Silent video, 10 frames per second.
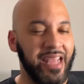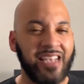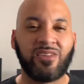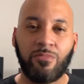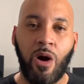he
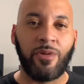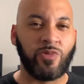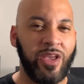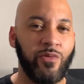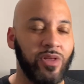has some moments
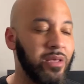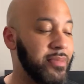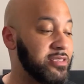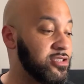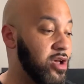where he really
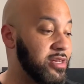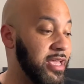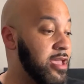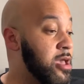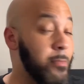misses on
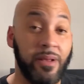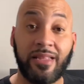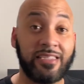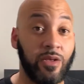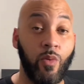D. But
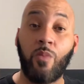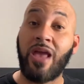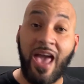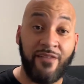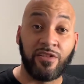listen, what
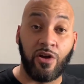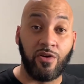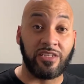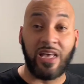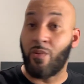we have
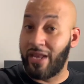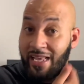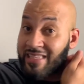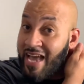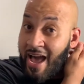learned is that when he
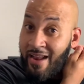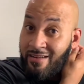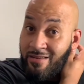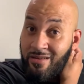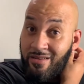gets hot,
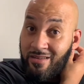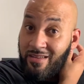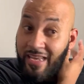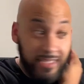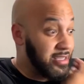
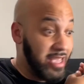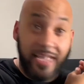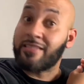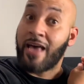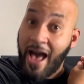he
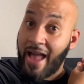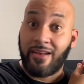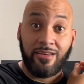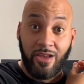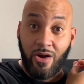gets hot,
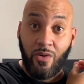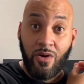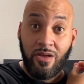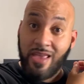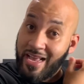yo.
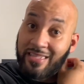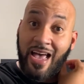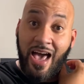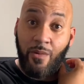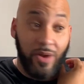He gets
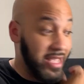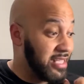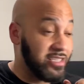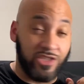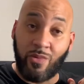hot. When he
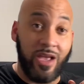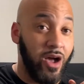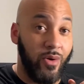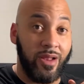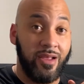gets his 3
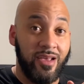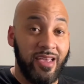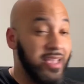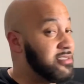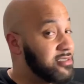going,
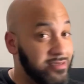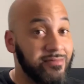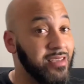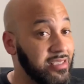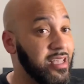he's
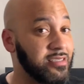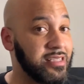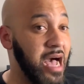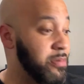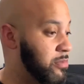
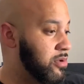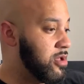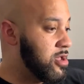unstoppable.